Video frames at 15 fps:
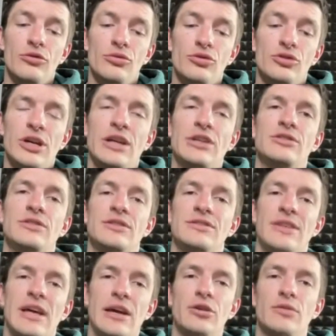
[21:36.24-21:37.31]
change the
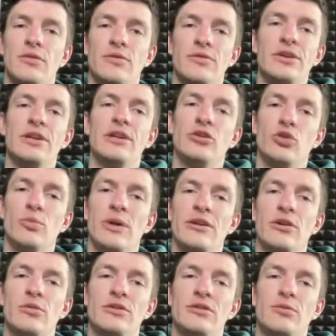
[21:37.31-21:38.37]
state of a vehicle to
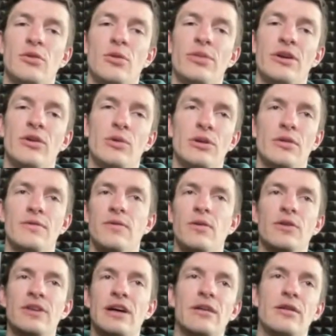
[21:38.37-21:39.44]
battery swapping when it
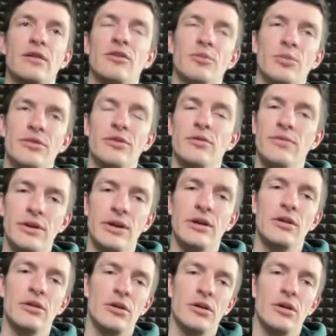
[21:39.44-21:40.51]
falls under a
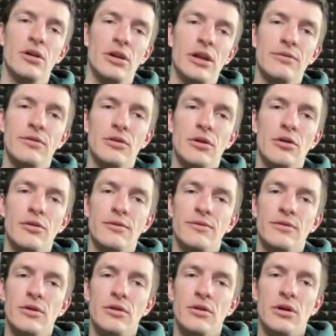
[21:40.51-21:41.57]
specific level
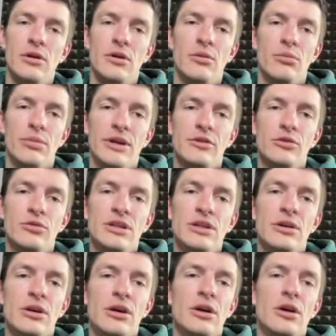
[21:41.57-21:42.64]
of
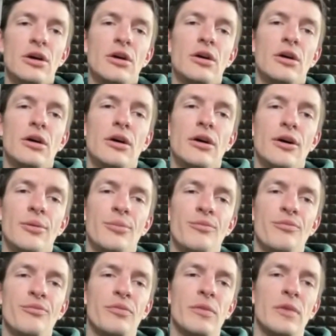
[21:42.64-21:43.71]
battery.
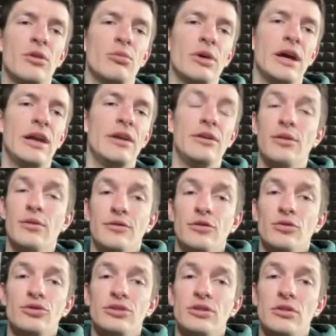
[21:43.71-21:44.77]
And in the
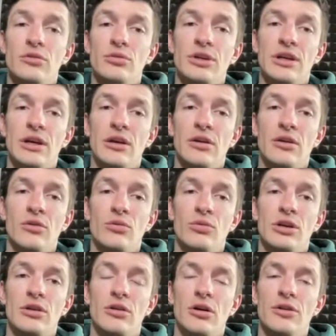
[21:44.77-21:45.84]
future, we
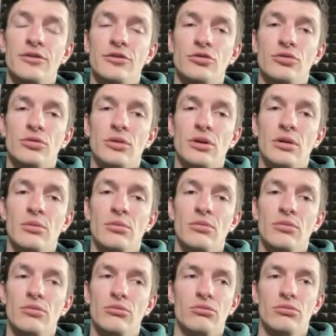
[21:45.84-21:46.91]
can also
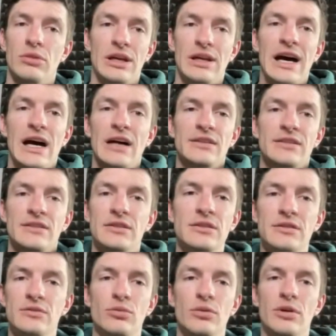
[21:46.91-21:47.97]
enhance
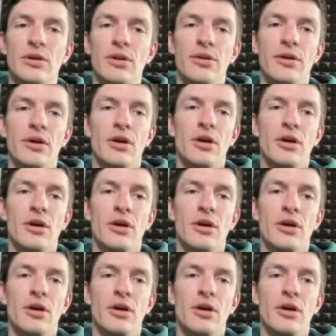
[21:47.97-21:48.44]
this with